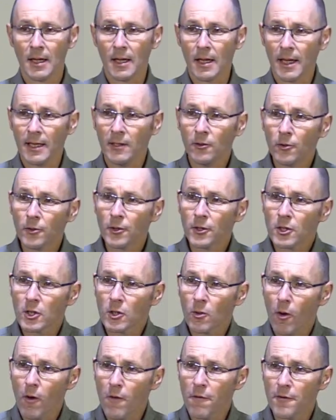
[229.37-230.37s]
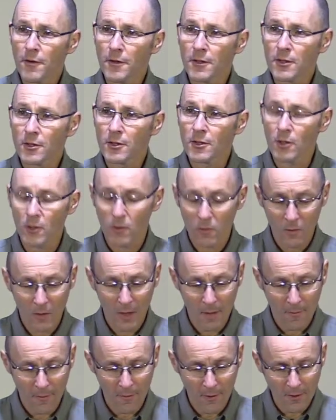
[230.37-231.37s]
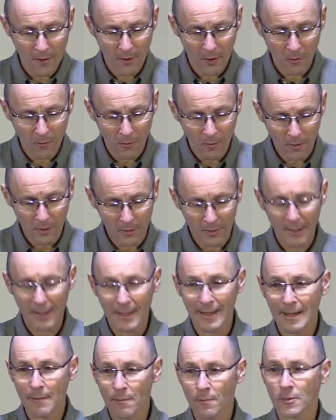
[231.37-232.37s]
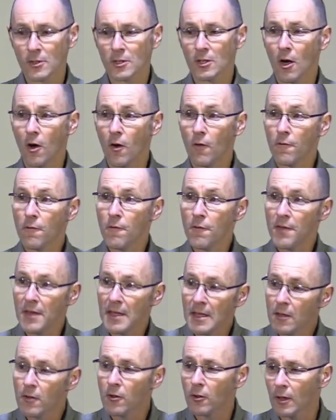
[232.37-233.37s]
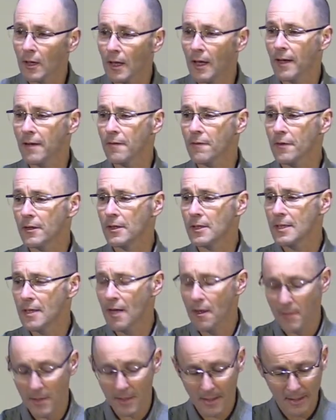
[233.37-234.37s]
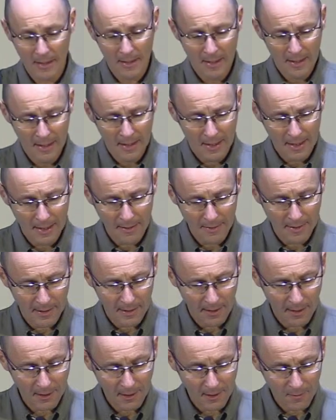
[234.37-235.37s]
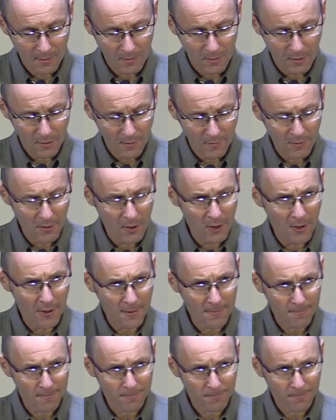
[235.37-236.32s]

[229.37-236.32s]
in order to offer to a broken world a glimpse of the good life that is coming in the kingdom of God.